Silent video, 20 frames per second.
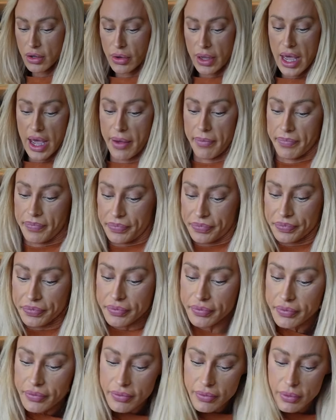okay.
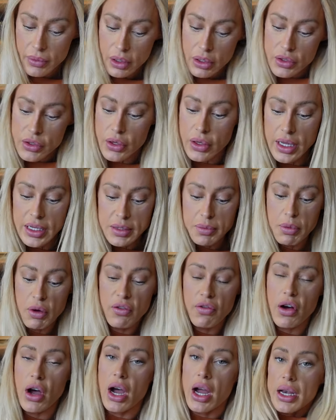So let's
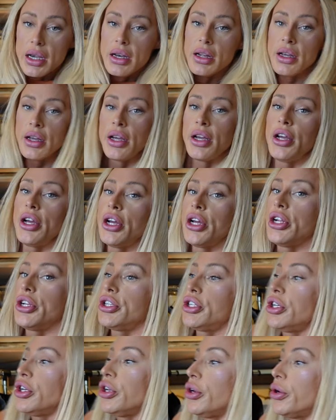move on
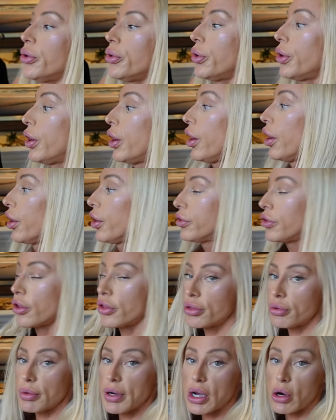to the
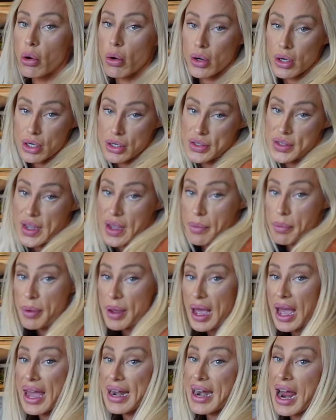three-quarter zip.
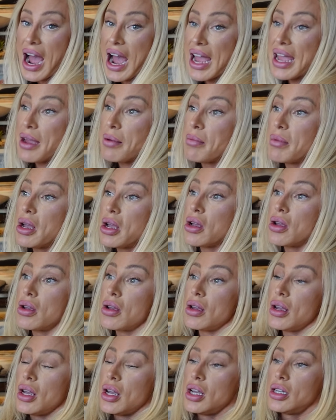And I am
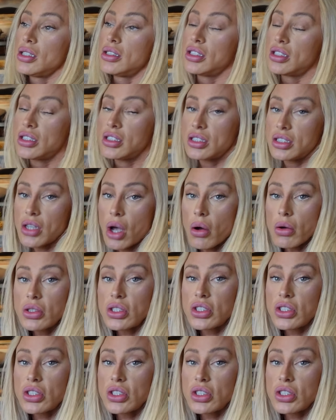so